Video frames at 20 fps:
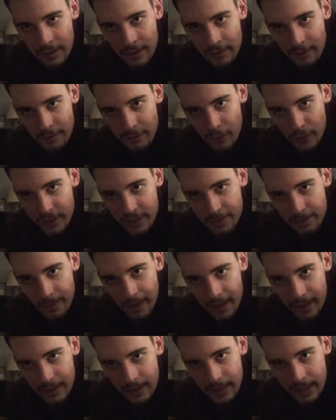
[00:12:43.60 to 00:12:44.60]
Voiced
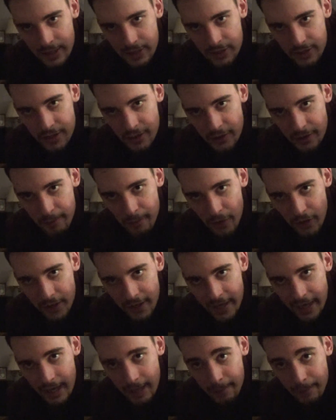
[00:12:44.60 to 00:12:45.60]
by the legendary Mark
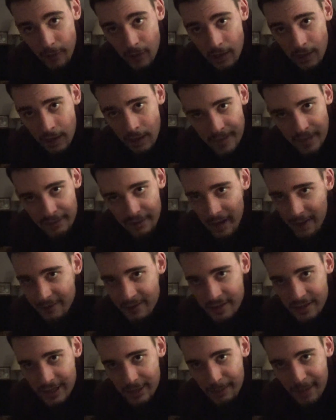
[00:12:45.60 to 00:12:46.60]
Hamill. If you haven't
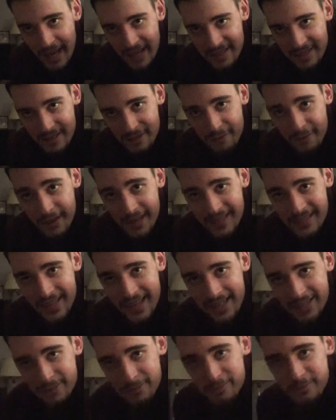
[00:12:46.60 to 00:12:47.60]
seen Mask of the
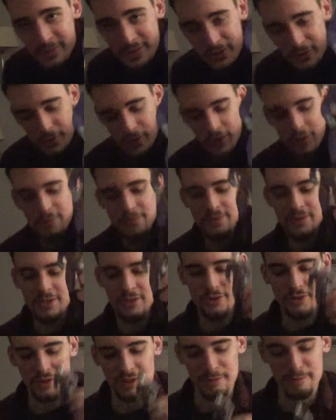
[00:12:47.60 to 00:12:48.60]
Phantasm, you are
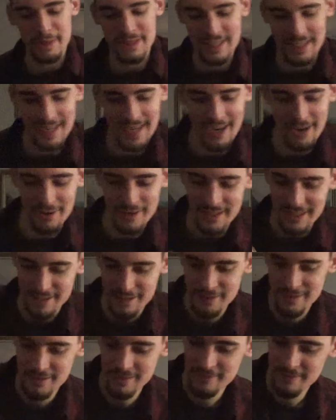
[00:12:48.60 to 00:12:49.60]
seriously missing out.
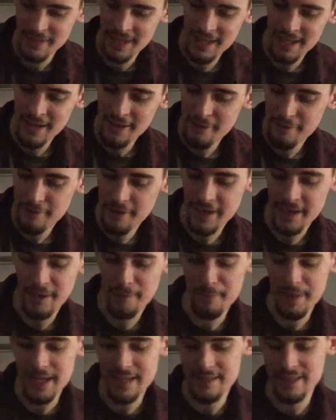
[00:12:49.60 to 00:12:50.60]
It's fucking
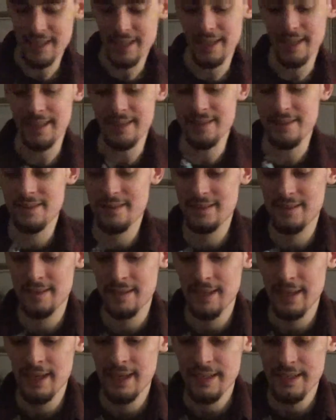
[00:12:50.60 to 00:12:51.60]
amazing, and it's
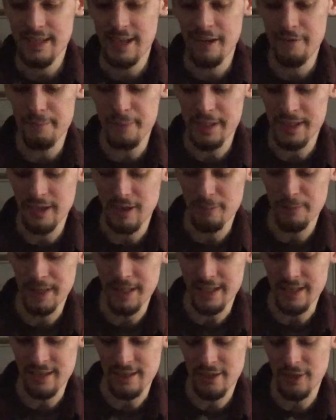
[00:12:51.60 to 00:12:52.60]
kind of become
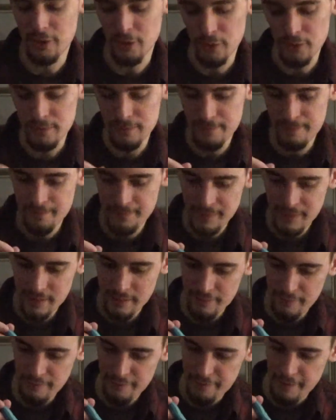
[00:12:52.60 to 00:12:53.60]
like a cult
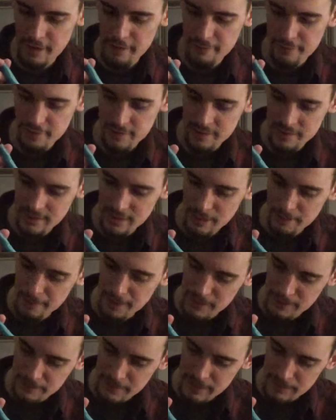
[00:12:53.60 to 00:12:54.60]
favorite
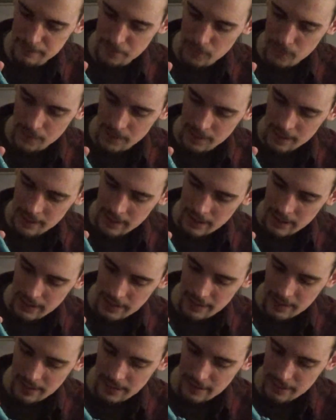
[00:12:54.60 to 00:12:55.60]
among people.
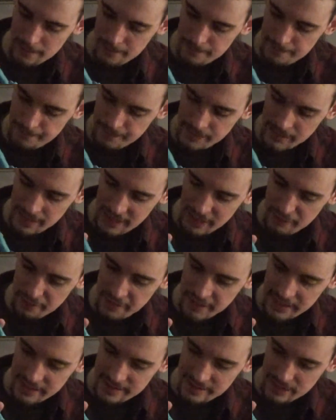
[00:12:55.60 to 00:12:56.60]
I don't
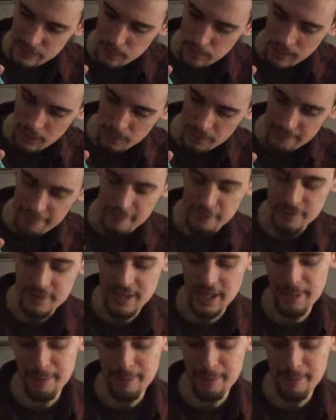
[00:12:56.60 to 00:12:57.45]
think it did well when it first came